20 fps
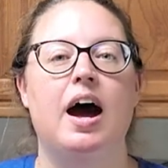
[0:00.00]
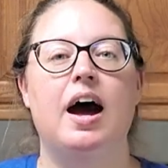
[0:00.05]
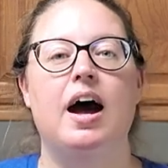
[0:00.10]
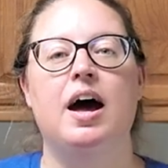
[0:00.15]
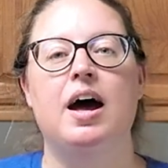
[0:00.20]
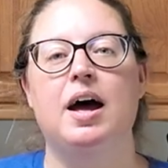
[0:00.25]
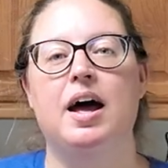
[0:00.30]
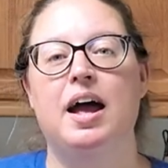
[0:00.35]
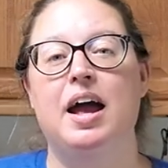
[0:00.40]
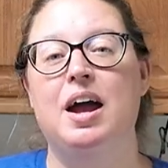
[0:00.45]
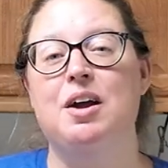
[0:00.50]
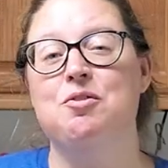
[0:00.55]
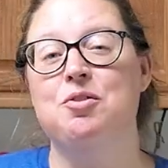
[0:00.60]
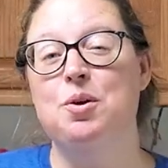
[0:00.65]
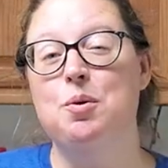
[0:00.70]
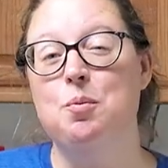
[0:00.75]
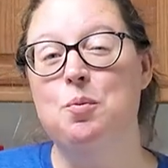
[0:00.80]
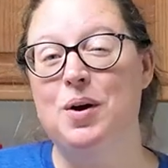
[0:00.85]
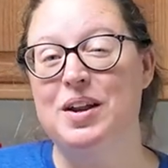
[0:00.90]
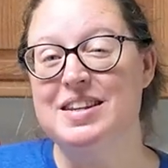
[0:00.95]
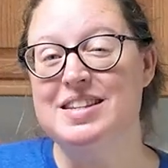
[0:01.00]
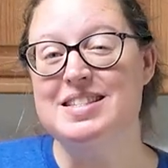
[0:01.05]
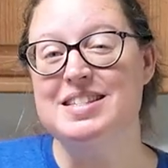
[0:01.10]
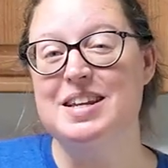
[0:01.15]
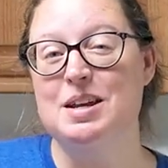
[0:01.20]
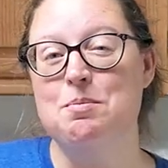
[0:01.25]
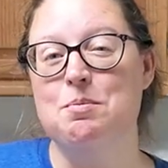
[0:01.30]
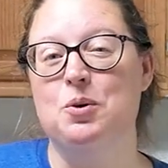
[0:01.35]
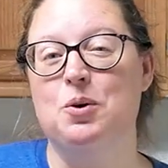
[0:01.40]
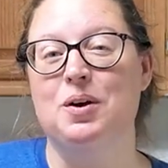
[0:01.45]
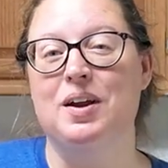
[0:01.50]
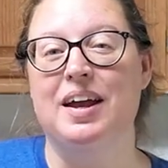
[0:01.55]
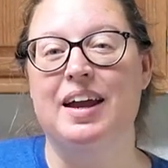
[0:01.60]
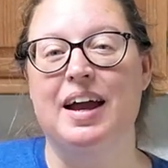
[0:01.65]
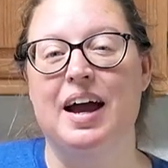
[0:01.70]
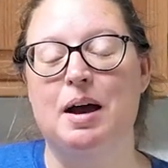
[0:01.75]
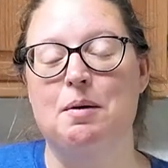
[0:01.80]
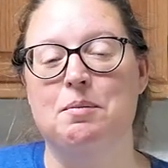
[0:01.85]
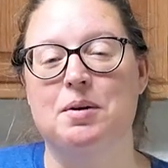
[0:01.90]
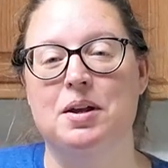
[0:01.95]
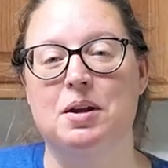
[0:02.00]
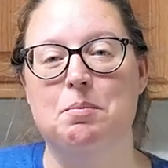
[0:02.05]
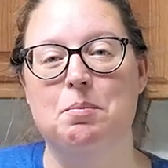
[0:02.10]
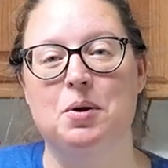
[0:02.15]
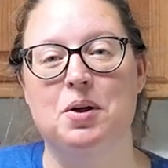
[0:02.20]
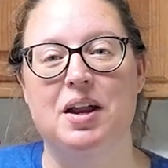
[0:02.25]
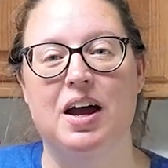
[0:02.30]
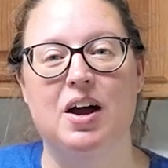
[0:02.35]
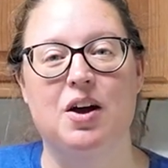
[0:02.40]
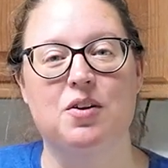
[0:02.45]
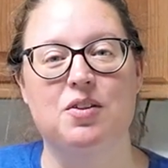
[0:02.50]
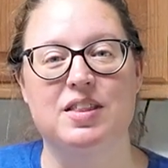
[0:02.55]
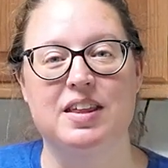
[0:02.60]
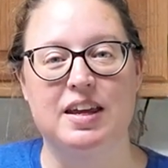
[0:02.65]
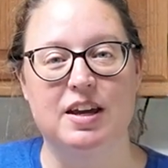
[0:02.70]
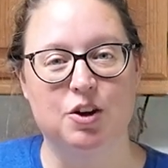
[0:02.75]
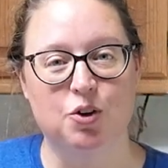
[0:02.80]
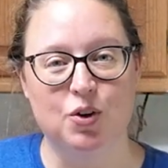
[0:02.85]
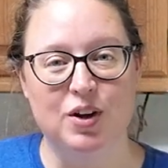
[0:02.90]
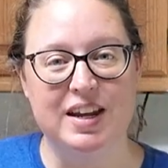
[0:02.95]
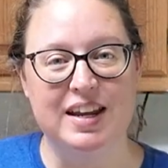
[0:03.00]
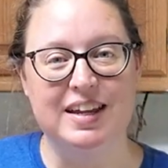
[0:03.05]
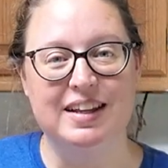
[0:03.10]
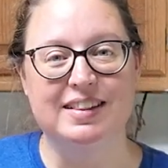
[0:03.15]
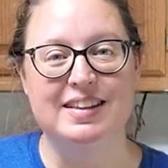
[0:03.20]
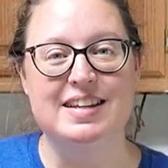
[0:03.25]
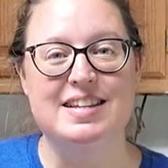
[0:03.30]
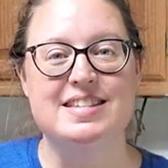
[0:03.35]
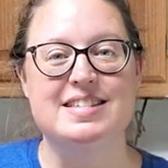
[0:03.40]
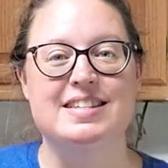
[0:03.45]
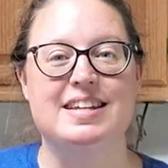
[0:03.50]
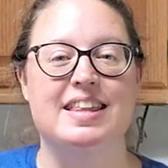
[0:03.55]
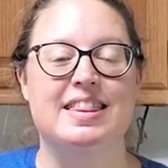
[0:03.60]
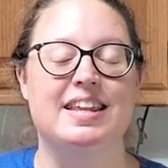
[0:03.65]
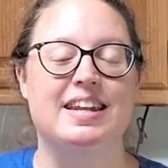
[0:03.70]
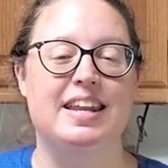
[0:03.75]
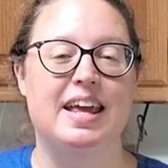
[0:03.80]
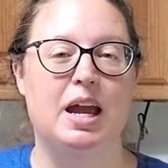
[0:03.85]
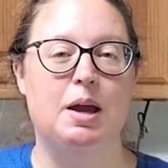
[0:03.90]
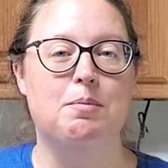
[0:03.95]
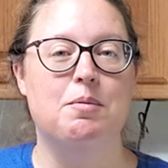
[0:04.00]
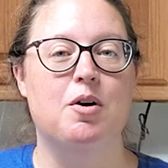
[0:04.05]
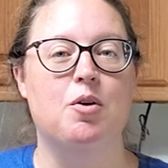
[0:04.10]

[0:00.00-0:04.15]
Uh, every Wednesday morning, I'm going to put out the ingredient list and the name